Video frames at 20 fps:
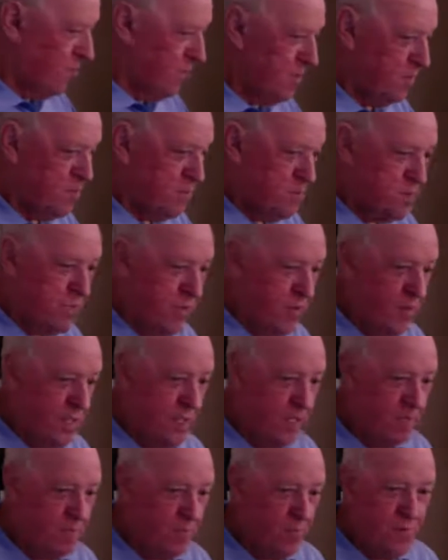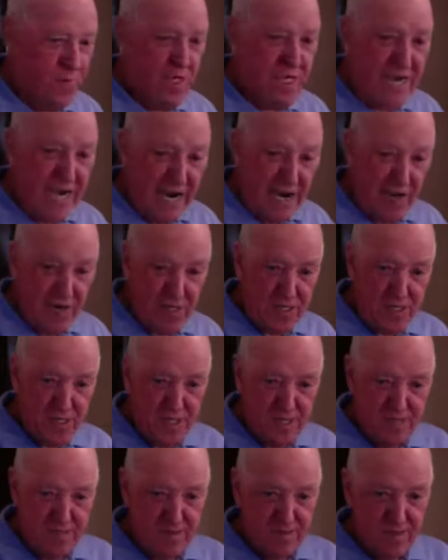with the persona, with the
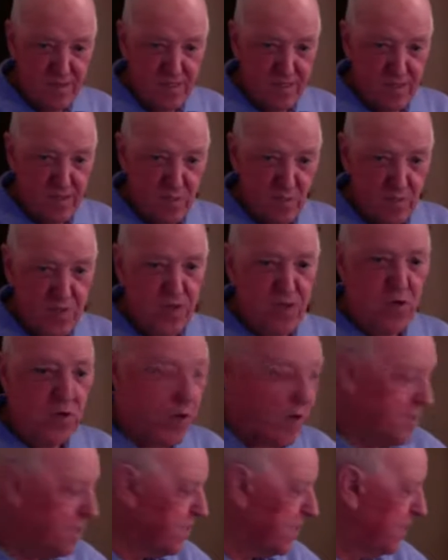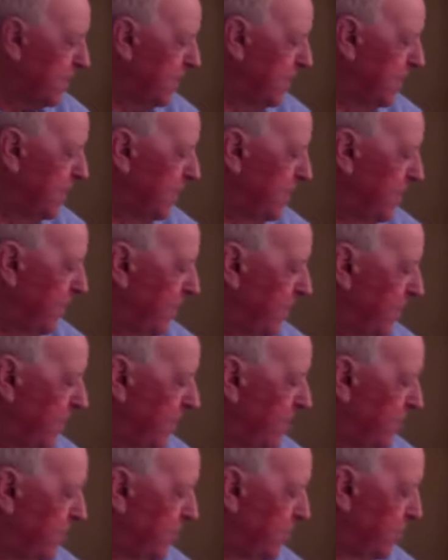character, with the quality of an
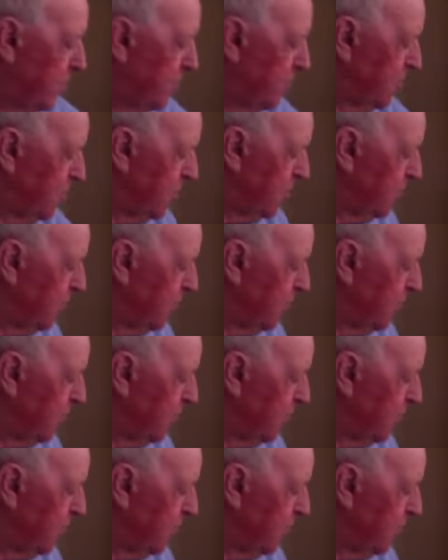individual